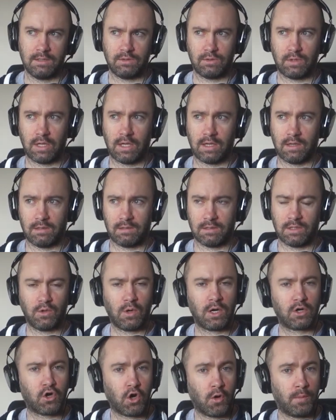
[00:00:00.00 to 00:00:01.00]
to, you know,
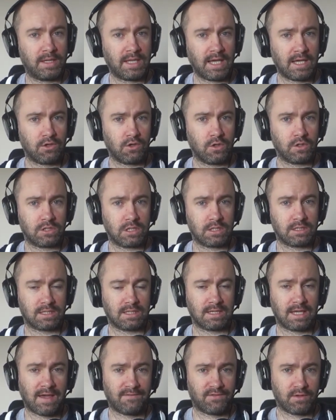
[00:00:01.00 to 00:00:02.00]
accommodate users
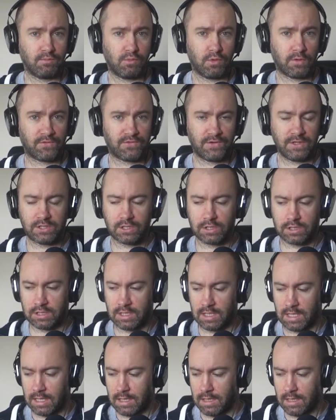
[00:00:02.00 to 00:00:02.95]
and give them more features.